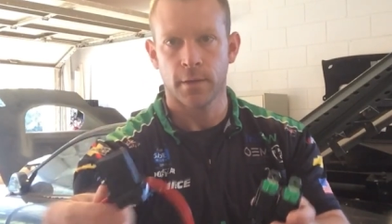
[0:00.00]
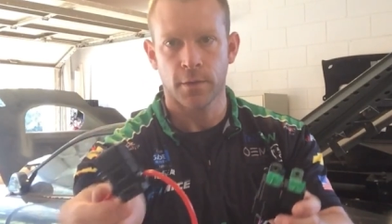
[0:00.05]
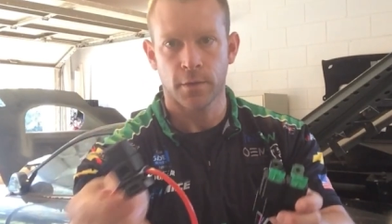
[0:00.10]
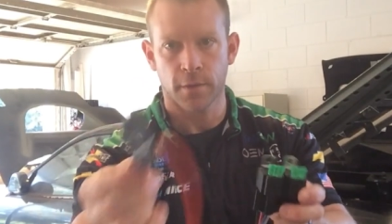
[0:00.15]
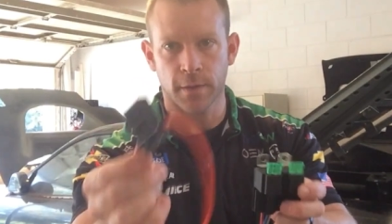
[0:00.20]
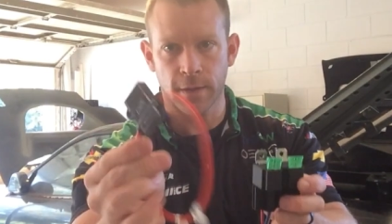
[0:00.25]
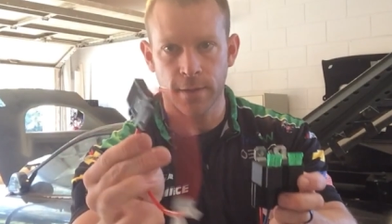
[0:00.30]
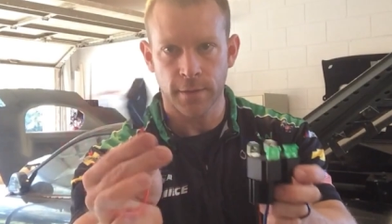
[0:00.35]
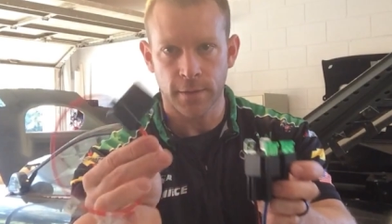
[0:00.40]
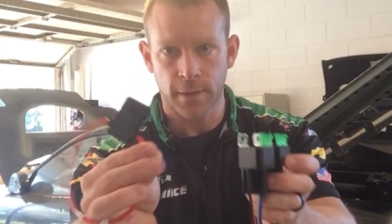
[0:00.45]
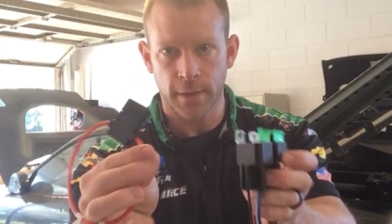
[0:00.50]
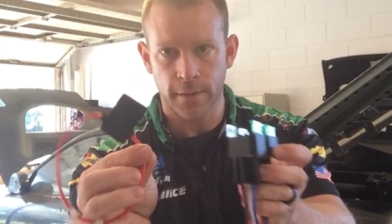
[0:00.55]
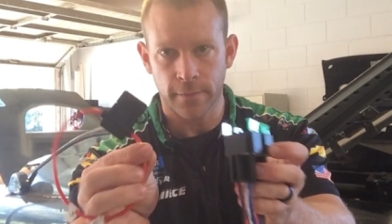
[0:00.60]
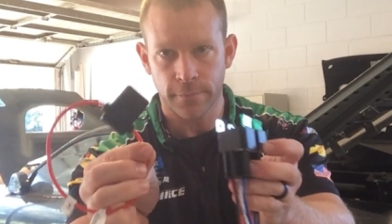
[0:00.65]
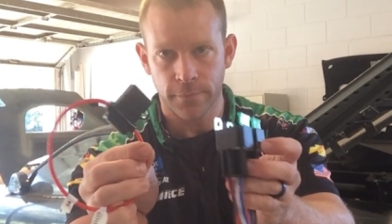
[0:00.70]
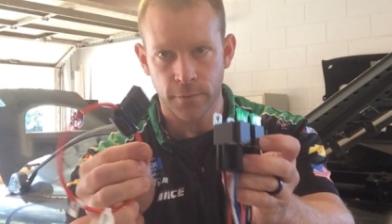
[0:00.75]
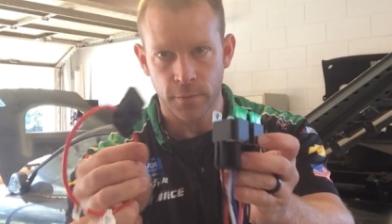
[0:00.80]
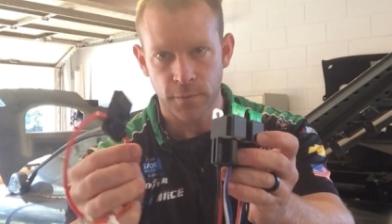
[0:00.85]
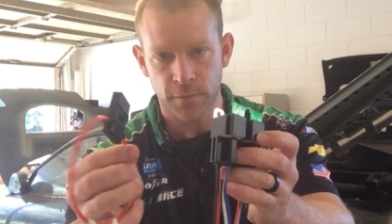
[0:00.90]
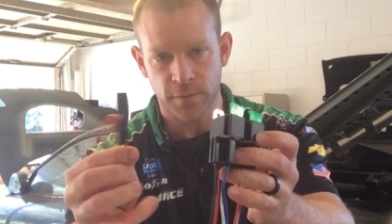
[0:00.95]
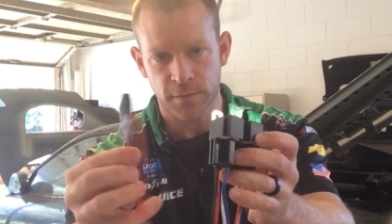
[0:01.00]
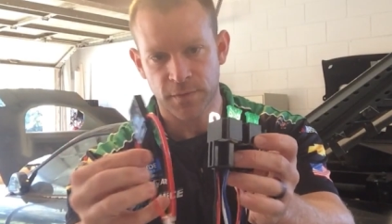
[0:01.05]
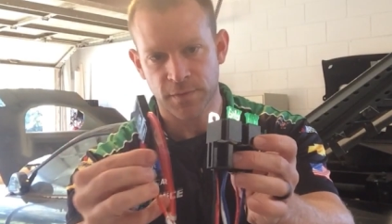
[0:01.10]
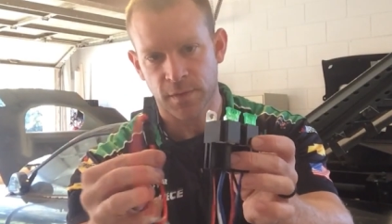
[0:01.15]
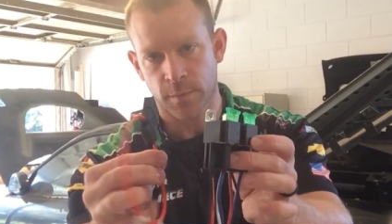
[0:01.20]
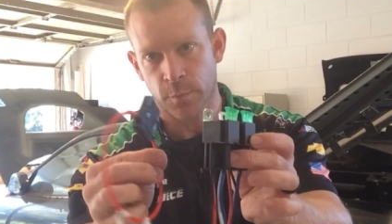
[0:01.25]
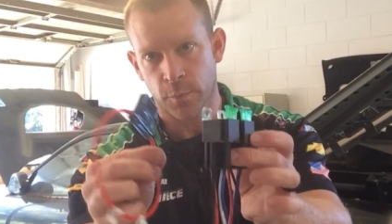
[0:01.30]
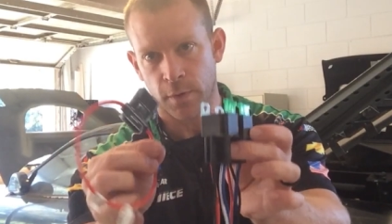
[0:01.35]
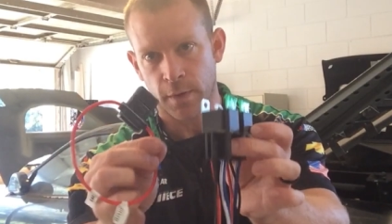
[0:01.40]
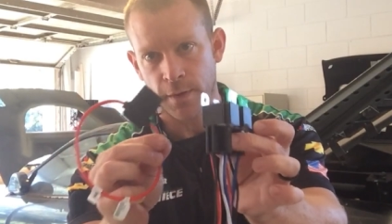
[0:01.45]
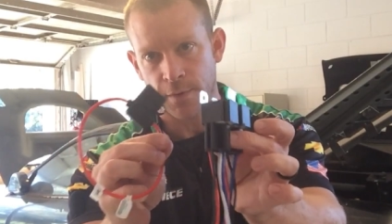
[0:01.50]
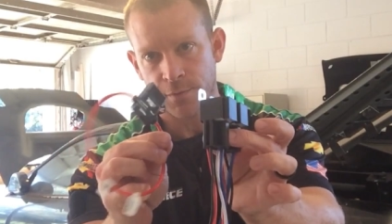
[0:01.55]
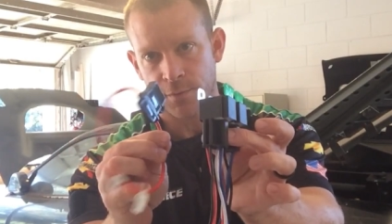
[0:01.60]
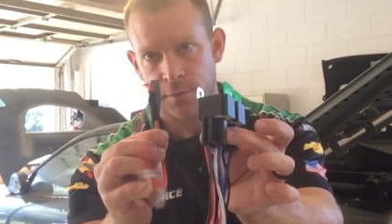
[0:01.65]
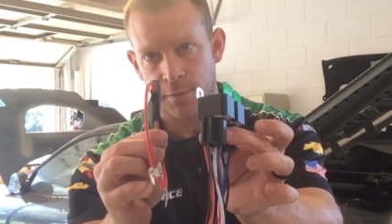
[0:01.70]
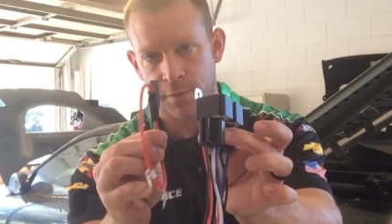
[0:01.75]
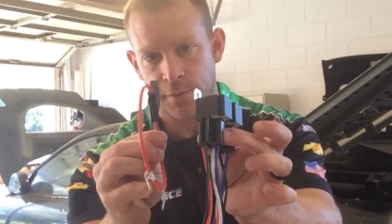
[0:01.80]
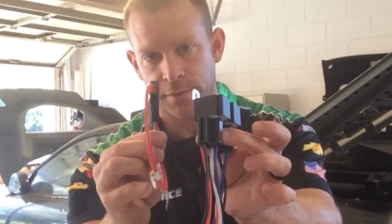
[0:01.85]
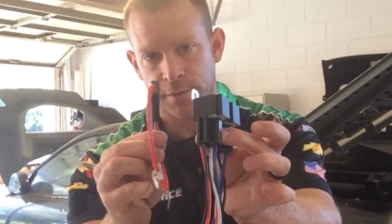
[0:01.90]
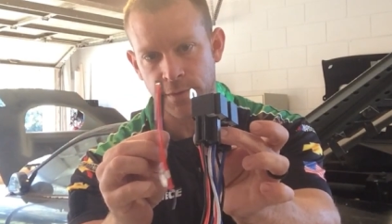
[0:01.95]
your inline fuses somewhere
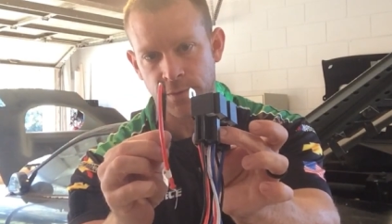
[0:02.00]
else on your